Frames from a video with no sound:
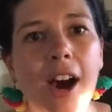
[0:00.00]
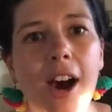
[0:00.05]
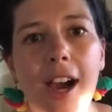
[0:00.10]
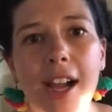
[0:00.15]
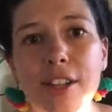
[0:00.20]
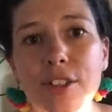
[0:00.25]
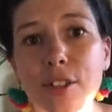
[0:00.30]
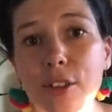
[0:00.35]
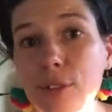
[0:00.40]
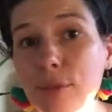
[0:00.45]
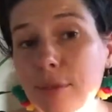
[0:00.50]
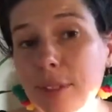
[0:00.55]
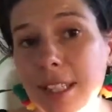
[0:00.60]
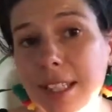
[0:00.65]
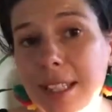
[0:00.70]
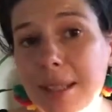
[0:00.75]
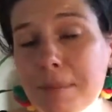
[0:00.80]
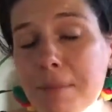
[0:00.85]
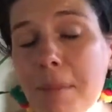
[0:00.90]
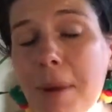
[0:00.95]
I don't
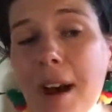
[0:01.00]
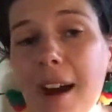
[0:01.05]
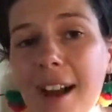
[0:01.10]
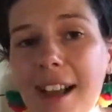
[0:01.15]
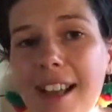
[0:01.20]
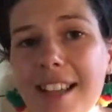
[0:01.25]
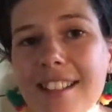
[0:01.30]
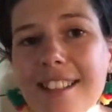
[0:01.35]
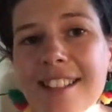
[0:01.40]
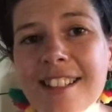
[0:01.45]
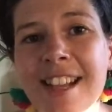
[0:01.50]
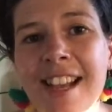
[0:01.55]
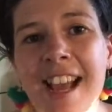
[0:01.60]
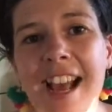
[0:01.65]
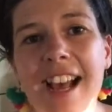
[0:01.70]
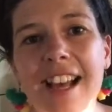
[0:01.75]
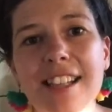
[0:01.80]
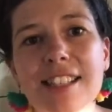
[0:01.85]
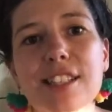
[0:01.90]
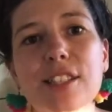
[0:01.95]
really mind
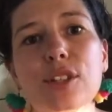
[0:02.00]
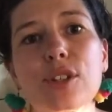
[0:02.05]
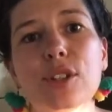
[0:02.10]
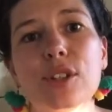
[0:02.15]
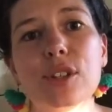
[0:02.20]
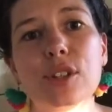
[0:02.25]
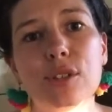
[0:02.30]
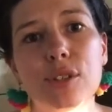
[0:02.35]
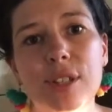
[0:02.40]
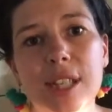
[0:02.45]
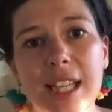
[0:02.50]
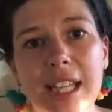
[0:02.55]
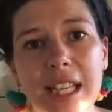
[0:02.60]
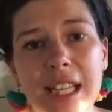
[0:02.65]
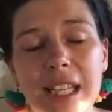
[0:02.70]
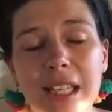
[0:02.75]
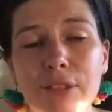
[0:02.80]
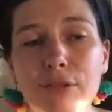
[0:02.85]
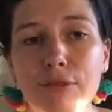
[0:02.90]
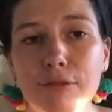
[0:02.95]
as long as you're
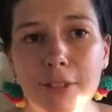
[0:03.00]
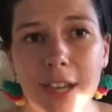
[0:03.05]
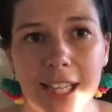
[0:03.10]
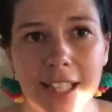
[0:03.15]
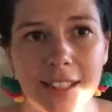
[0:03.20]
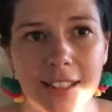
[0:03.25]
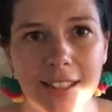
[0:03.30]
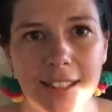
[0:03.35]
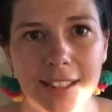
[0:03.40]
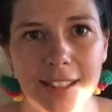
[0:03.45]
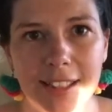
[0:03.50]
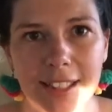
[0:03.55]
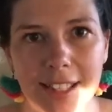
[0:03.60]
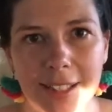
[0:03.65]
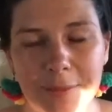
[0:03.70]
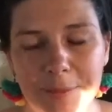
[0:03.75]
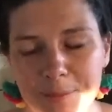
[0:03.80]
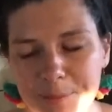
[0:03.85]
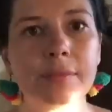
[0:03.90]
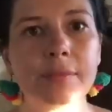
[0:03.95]
getting it regularly.
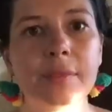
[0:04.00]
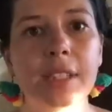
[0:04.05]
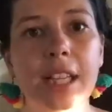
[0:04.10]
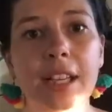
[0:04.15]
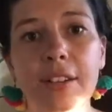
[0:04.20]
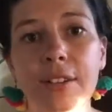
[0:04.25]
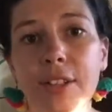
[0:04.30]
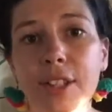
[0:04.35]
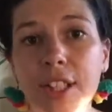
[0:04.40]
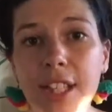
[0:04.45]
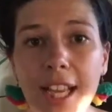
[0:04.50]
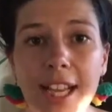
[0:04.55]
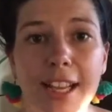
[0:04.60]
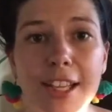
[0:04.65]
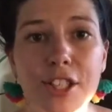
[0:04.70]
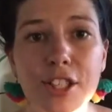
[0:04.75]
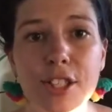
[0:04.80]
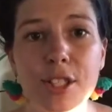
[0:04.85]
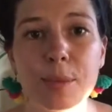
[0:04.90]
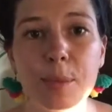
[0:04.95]
Now, like I
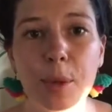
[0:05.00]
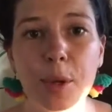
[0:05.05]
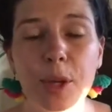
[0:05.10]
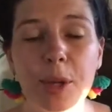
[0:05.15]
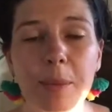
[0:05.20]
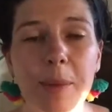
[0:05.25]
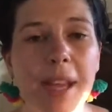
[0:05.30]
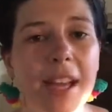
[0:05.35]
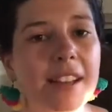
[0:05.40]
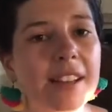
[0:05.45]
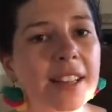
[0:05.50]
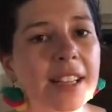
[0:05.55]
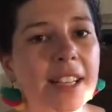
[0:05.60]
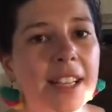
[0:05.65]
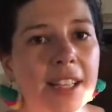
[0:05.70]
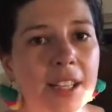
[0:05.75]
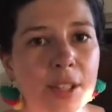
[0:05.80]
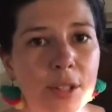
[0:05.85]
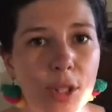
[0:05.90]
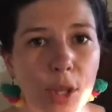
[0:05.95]
just spoke about,
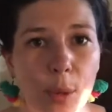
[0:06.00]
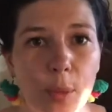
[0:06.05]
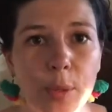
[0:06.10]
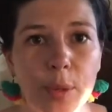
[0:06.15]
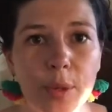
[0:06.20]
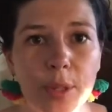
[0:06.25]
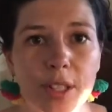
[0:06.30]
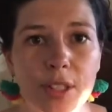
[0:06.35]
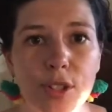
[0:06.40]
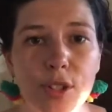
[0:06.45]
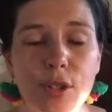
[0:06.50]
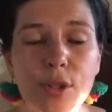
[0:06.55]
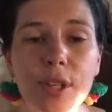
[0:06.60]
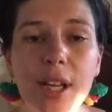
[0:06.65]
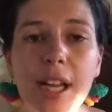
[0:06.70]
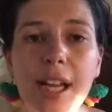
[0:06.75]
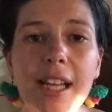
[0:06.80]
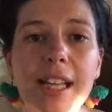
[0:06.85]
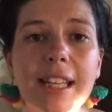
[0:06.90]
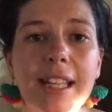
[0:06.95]
lowering
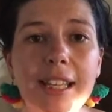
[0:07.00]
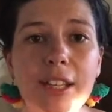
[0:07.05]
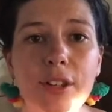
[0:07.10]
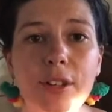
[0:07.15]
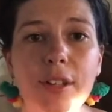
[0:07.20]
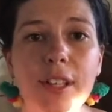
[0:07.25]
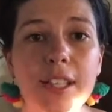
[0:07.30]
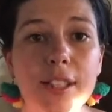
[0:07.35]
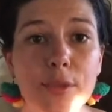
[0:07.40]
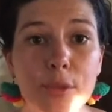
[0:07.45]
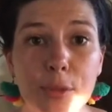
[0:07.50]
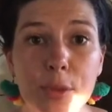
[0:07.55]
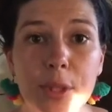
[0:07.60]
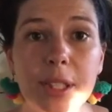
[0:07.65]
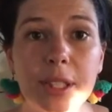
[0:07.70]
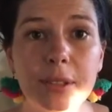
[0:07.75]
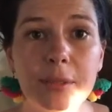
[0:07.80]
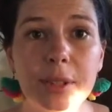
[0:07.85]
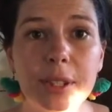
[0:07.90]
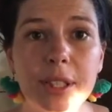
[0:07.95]
sugar is
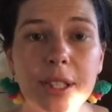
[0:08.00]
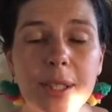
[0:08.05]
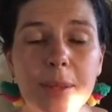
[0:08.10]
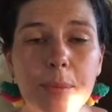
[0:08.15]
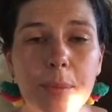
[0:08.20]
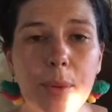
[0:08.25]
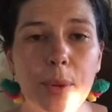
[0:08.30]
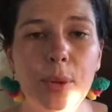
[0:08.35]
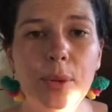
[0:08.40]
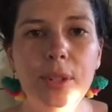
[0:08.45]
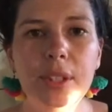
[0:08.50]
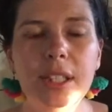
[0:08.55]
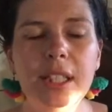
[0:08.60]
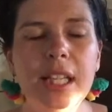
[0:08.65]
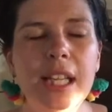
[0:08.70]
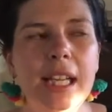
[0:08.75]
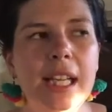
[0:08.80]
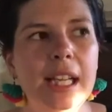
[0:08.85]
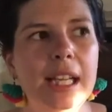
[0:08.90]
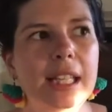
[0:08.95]
really, really important.
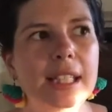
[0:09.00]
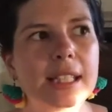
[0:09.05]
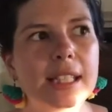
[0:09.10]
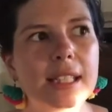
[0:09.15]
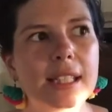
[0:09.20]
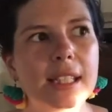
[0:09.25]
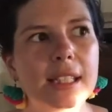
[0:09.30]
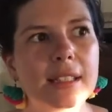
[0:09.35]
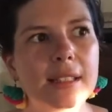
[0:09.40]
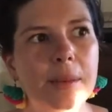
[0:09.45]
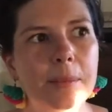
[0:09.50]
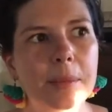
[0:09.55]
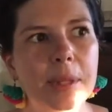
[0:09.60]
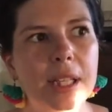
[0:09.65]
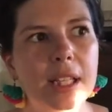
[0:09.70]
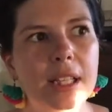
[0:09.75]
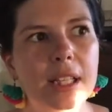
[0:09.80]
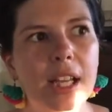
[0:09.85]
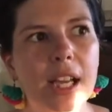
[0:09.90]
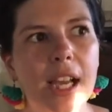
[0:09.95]
It's
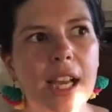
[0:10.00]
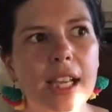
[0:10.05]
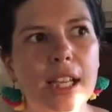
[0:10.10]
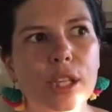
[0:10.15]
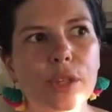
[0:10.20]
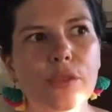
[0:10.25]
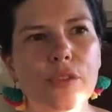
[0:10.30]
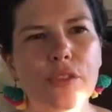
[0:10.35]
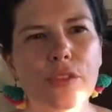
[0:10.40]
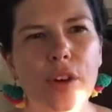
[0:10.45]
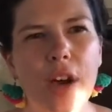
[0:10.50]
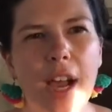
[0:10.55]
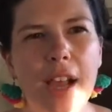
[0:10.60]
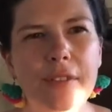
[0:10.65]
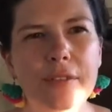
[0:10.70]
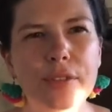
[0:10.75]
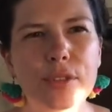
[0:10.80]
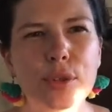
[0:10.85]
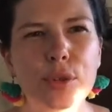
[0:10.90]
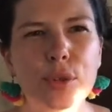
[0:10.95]
something like
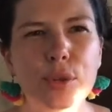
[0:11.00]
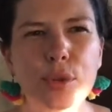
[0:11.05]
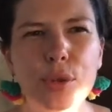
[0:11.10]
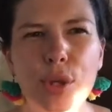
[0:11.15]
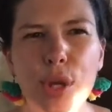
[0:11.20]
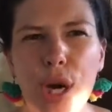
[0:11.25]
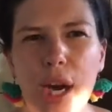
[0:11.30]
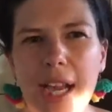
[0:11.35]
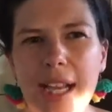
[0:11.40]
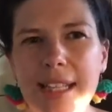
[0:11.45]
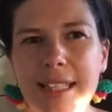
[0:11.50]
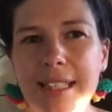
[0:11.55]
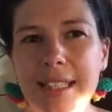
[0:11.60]
5 to 9